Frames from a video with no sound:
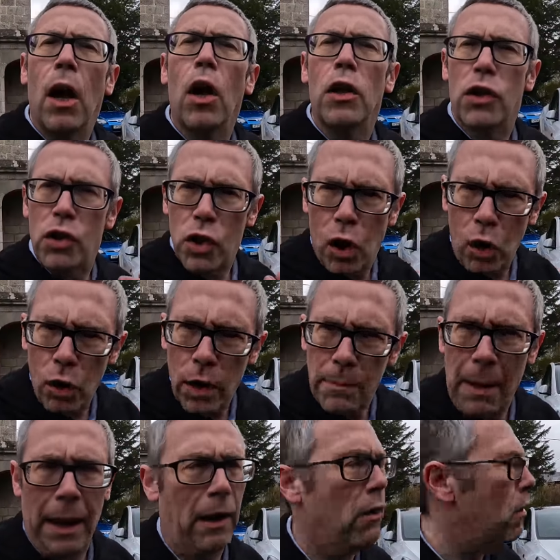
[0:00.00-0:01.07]
and talk
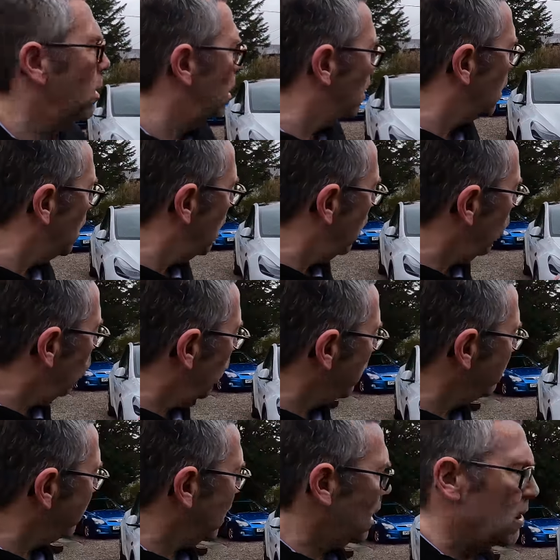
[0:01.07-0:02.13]
about with
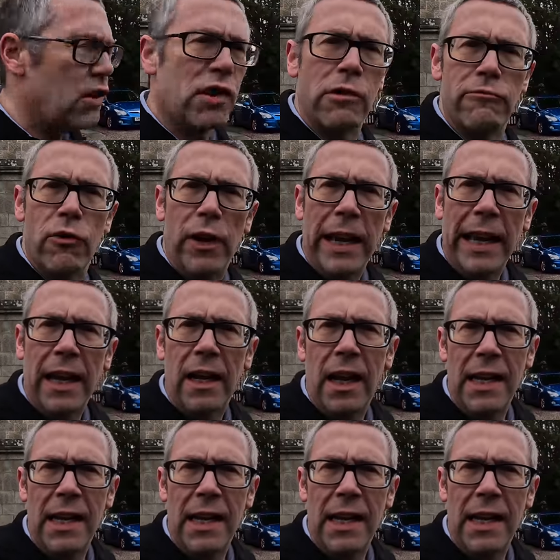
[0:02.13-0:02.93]
regards to running